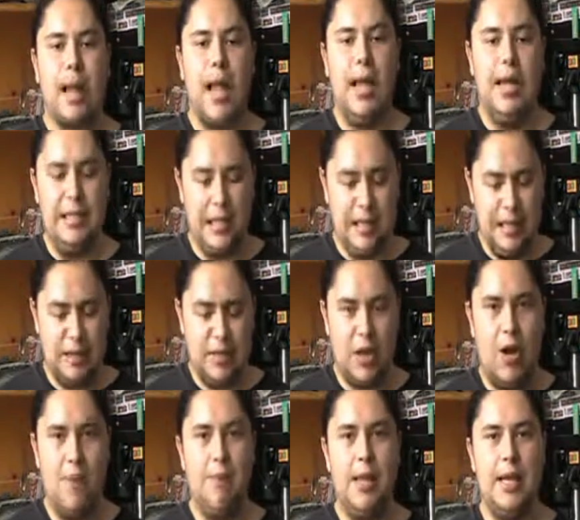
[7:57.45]
He's a little
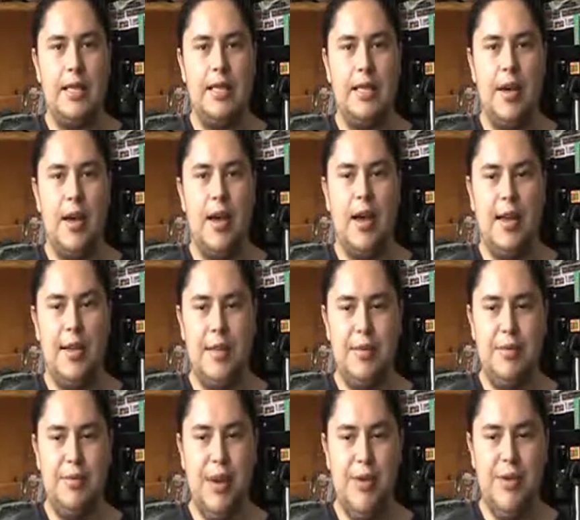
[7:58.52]
complex guy.
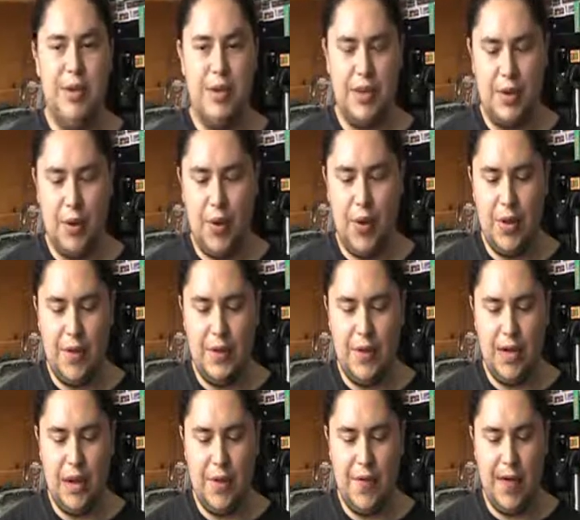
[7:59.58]
He's roughly the quality
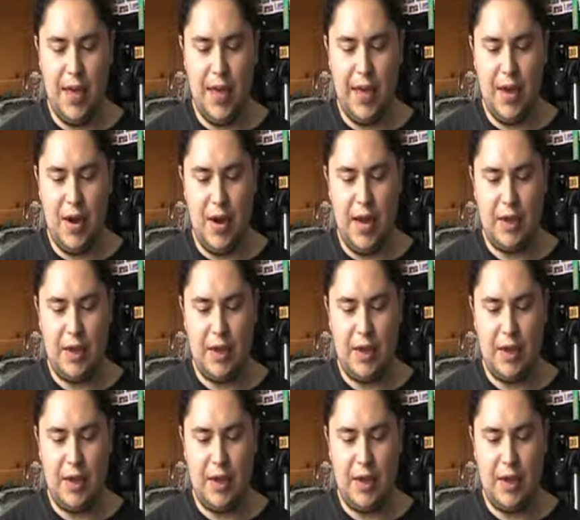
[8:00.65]
of a high